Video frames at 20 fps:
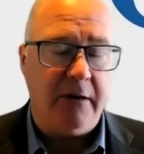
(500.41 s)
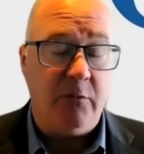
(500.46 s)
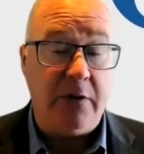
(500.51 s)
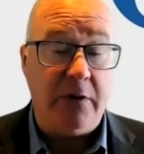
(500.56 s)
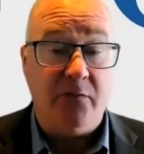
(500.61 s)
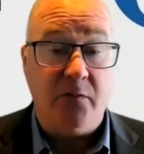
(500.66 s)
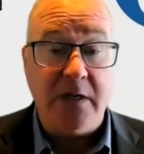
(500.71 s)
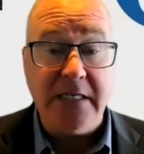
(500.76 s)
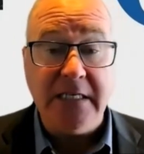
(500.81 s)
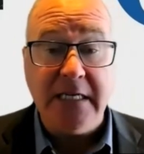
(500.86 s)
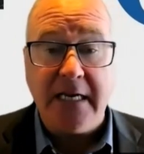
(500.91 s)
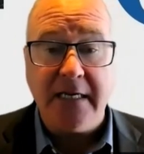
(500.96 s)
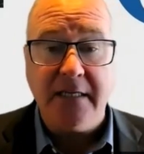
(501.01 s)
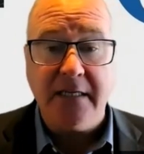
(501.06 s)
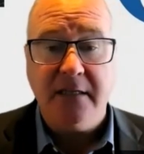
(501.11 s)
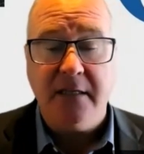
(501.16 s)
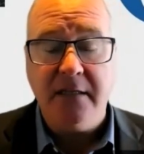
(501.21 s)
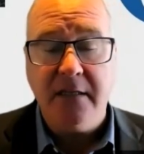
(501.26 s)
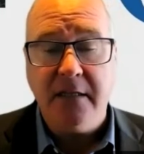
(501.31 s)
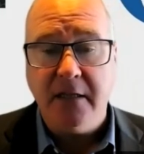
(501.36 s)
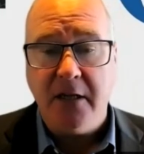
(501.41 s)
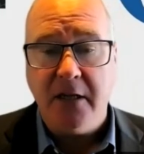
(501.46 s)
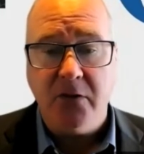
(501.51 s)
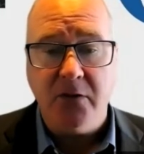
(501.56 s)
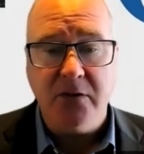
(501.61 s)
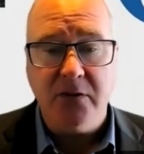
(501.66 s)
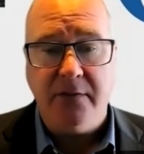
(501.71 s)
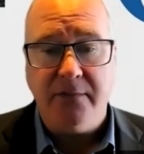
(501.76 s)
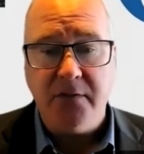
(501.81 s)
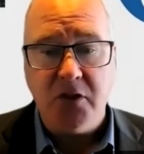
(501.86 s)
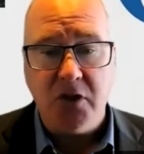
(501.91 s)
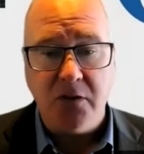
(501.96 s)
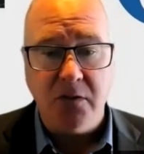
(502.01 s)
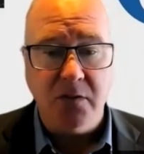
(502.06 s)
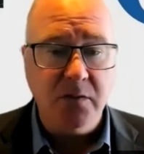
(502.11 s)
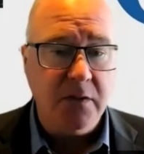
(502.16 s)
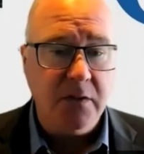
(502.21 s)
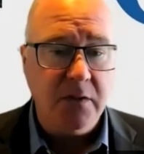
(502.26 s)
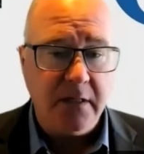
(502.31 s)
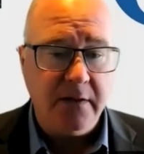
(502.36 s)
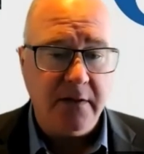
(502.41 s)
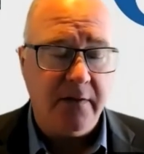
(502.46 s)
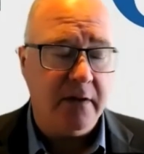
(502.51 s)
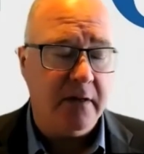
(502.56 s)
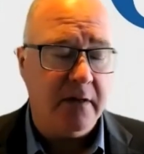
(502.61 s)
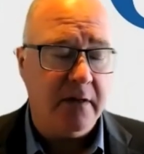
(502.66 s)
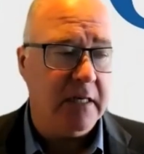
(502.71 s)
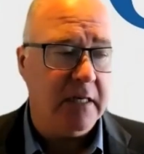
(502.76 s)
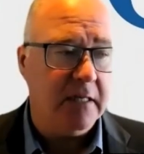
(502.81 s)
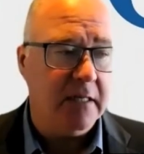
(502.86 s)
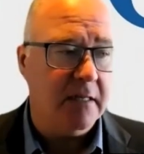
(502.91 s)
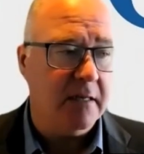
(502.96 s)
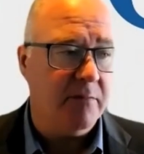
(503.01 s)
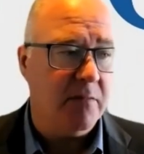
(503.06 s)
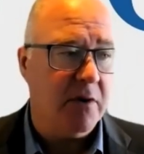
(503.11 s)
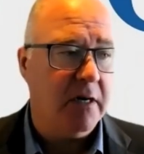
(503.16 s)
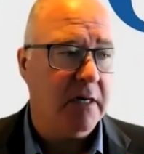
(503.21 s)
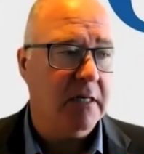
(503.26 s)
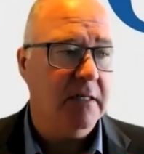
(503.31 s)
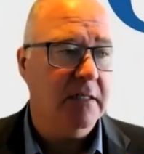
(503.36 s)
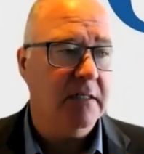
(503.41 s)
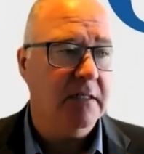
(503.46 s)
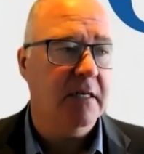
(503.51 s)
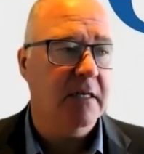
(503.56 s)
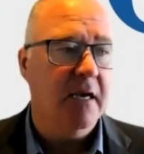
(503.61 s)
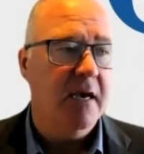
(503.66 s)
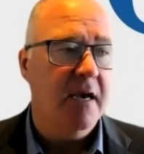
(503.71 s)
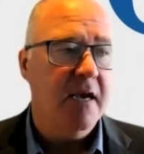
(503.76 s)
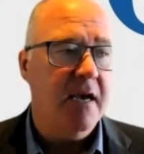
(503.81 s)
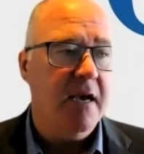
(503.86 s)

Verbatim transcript: we've retested the lows of June in, uh, in the markets.